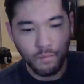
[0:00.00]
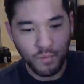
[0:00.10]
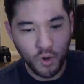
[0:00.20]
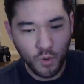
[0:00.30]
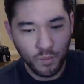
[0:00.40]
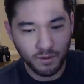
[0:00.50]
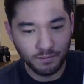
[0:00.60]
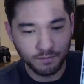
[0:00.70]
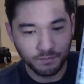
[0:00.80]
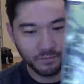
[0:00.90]
Bloop,
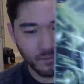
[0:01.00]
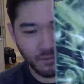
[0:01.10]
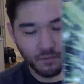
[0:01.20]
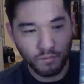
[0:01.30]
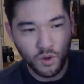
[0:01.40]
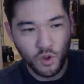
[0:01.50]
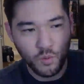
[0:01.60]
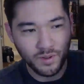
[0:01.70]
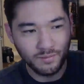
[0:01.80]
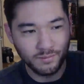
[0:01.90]
bloop.
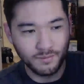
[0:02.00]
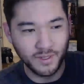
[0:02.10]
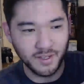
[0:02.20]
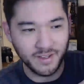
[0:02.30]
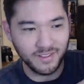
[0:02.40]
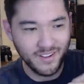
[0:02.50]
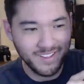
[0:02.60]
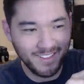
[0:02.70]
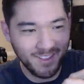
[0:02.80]
But look at.